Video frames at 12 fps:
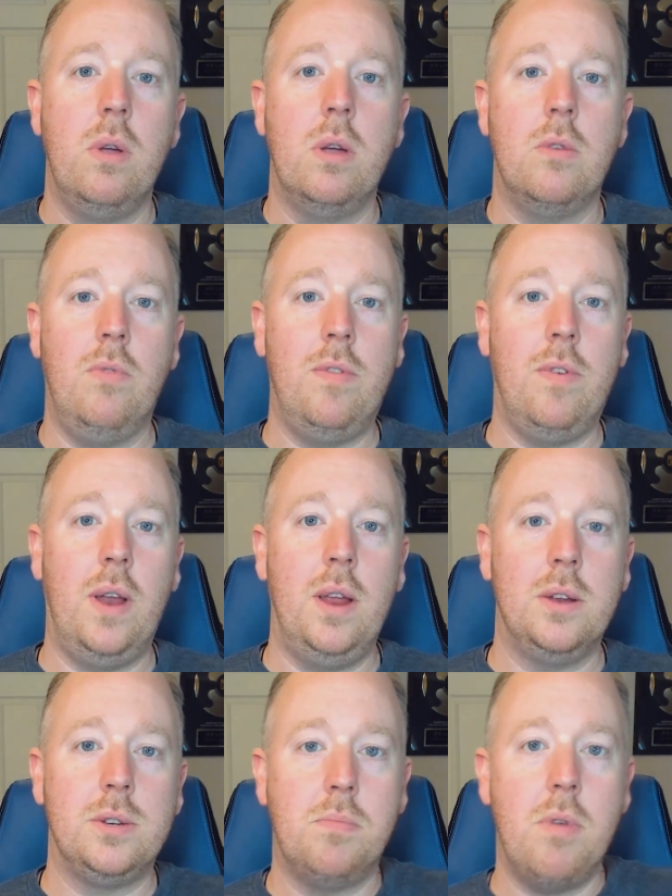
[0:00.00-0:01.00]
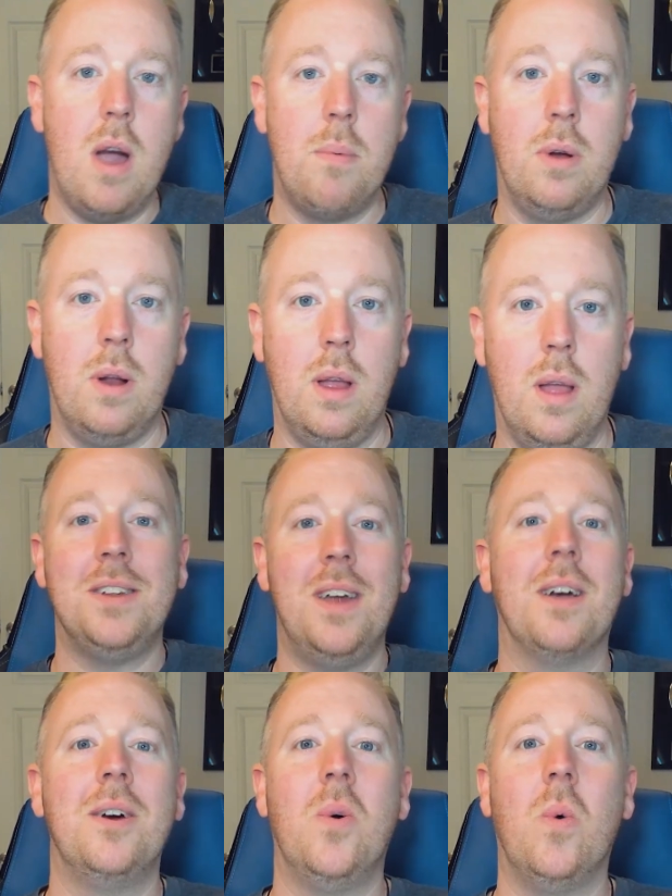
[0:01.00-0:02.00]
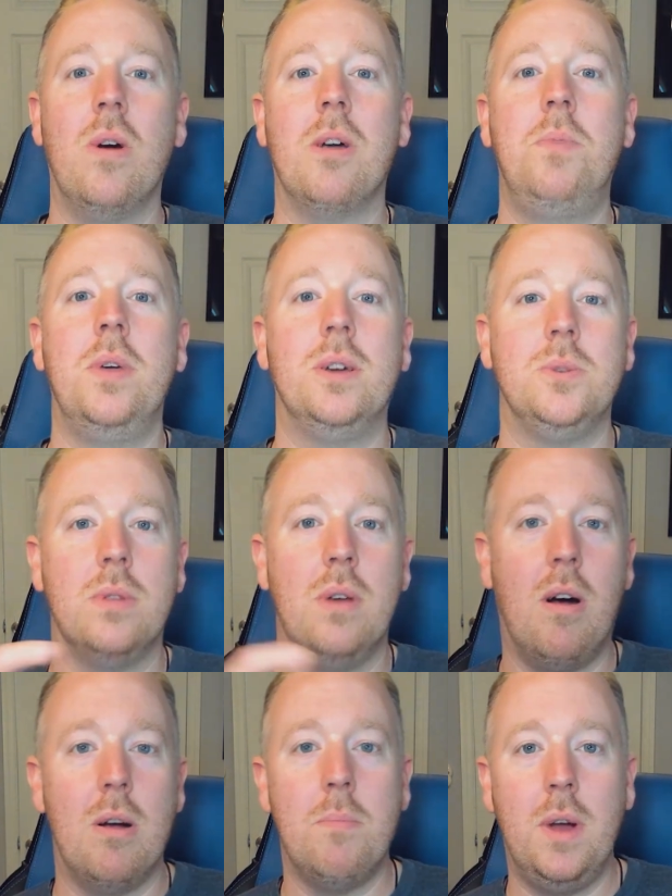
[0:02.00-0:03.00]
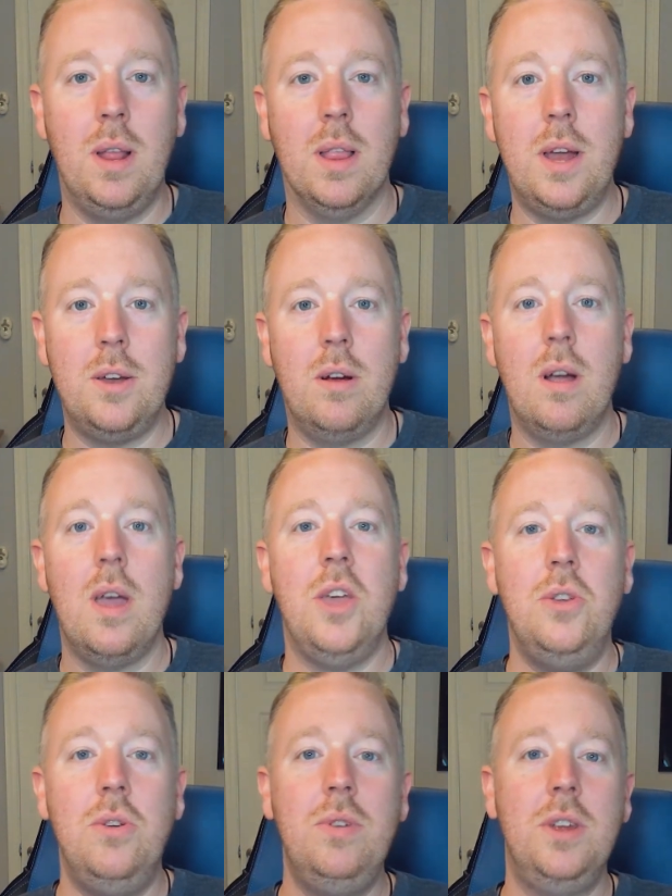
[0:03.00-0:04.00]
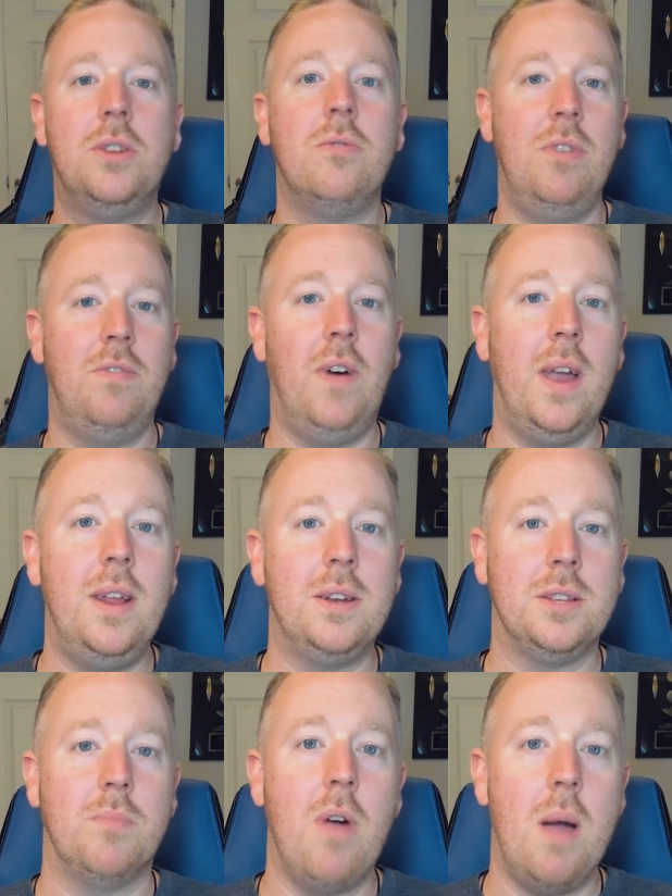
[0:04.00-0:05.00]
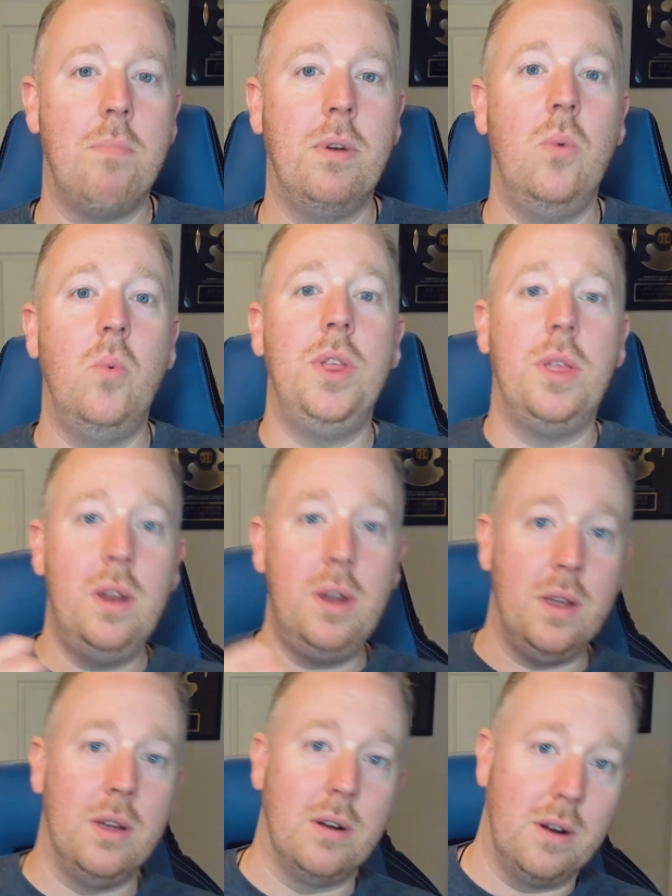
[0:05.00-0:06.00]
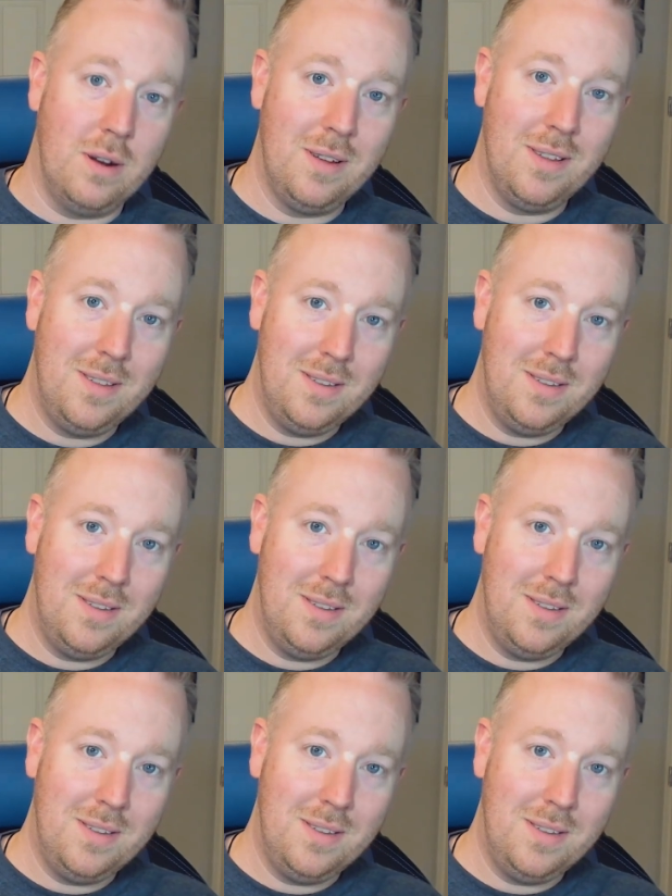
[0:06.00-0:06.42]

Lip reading: before you can refinance your property. That's not gonna work because of the hard money lender. You need to refinance the property within a year.